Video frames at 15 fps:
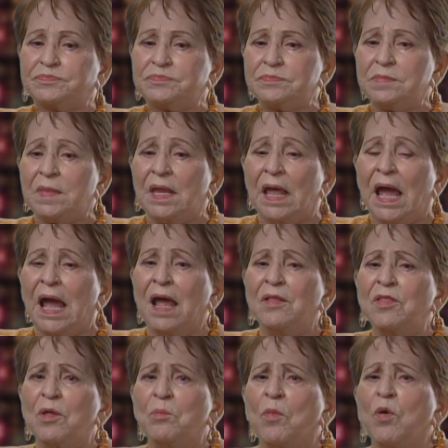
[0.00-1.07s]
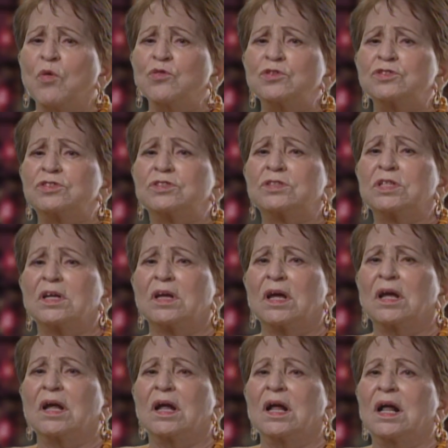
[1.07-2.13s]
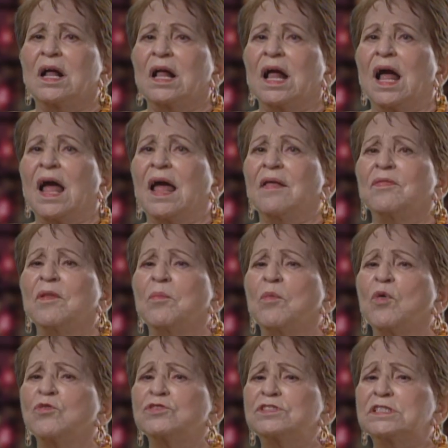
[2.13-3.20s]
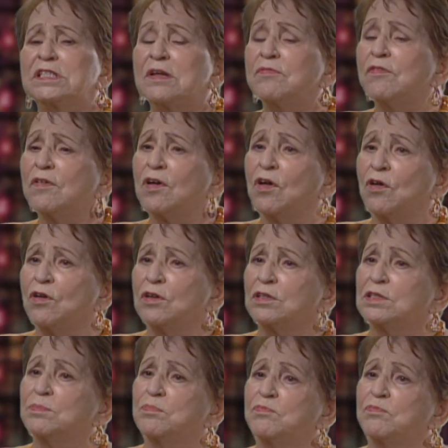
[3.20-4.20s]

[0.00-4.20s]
Wow. And the most and the most difficult